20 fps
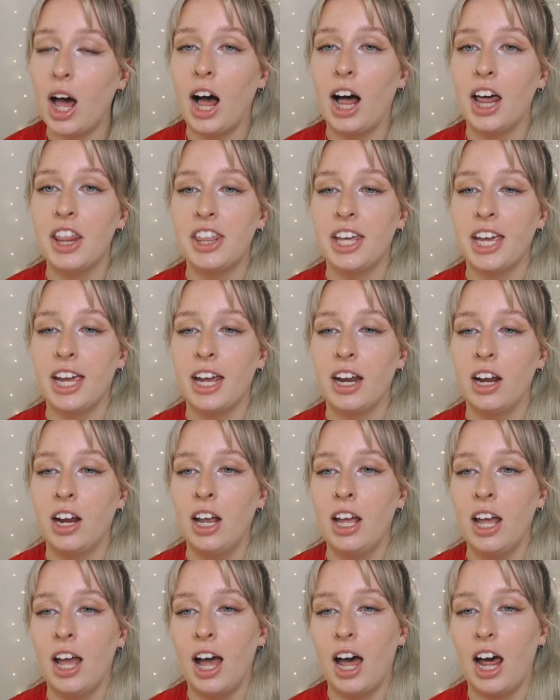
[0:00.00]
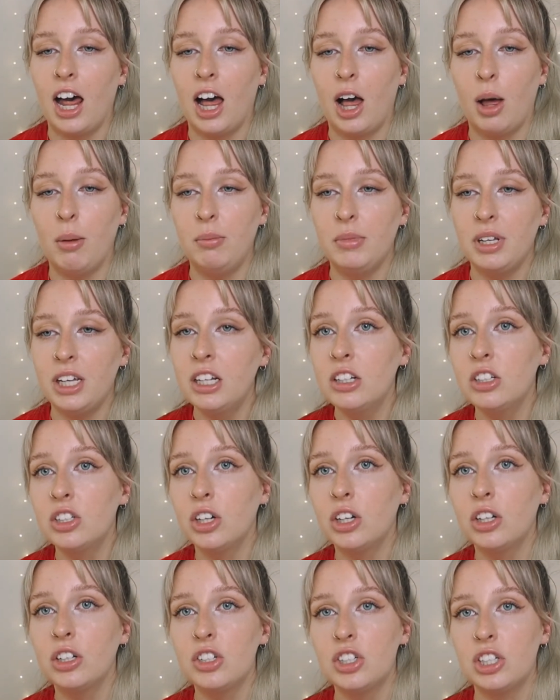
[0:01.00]
Are there
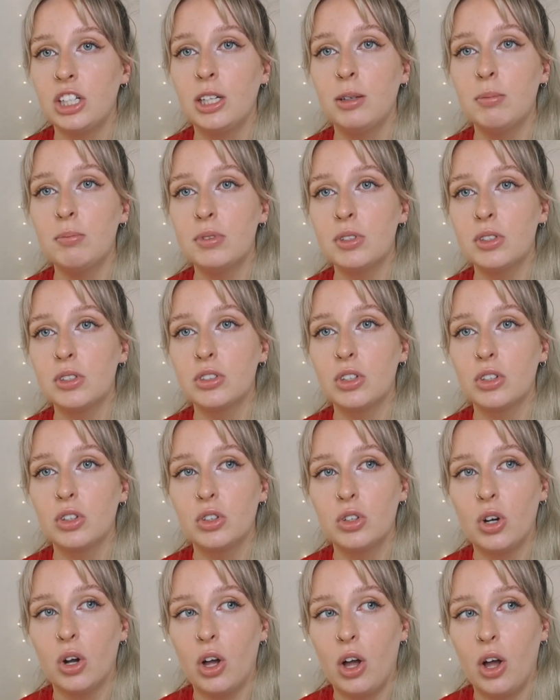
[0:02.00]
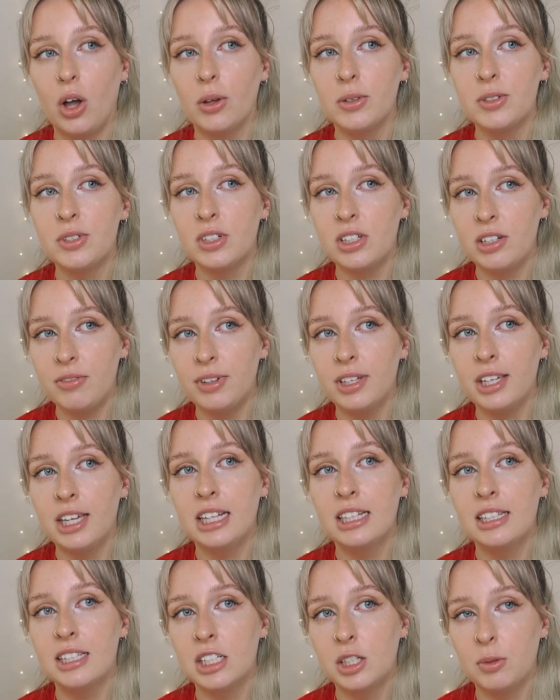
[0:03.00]
internships,
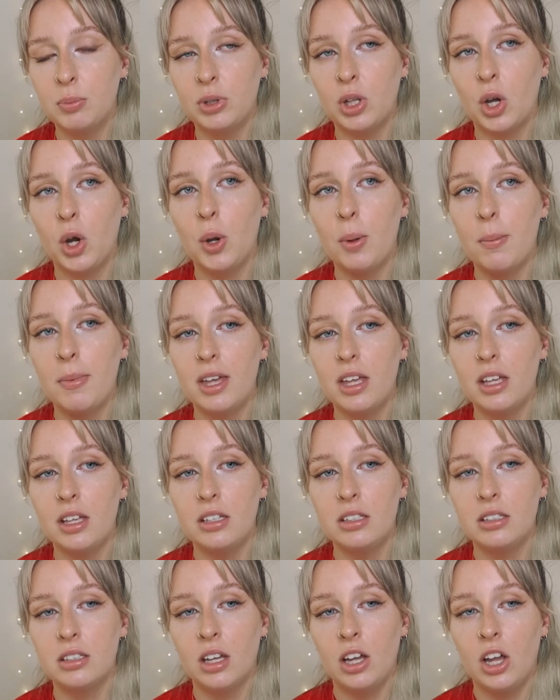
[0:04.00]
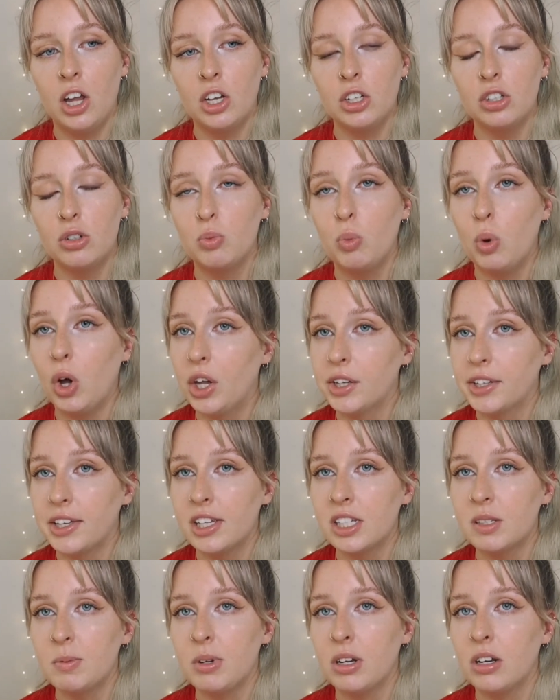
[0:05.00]
certificates, diplomas, work
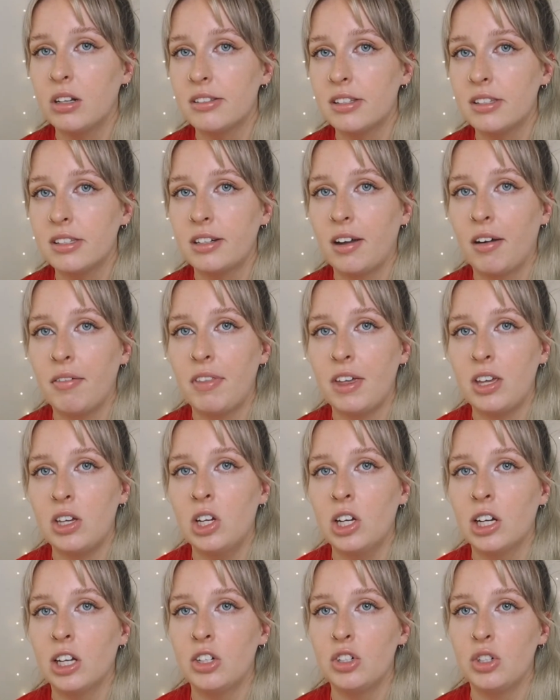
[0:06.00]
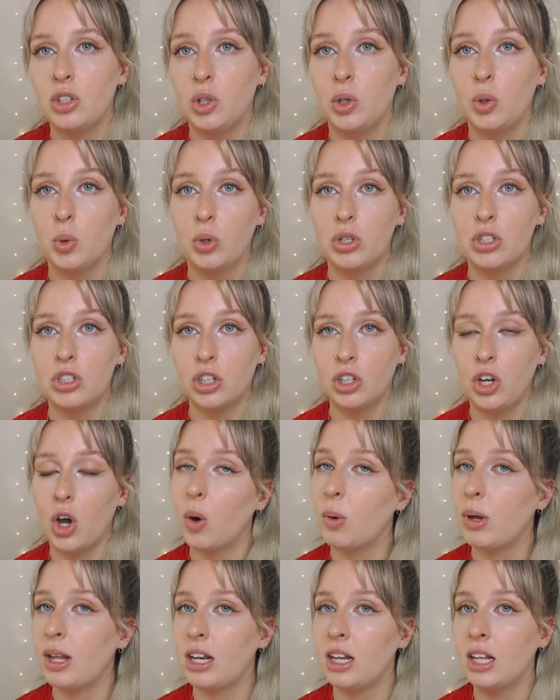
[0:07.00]
experience and stuff that you can do to
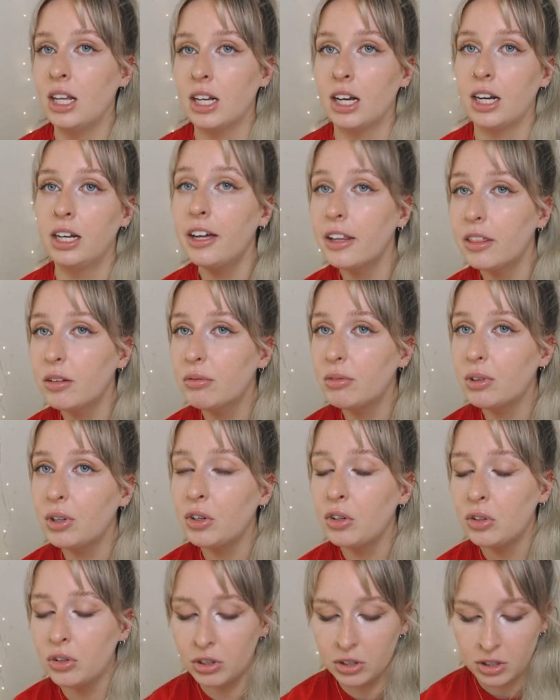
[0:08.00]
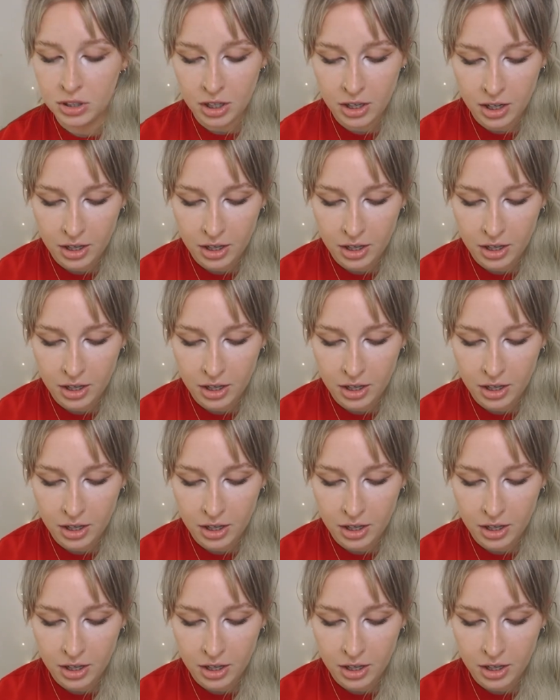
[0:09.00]
go in another route?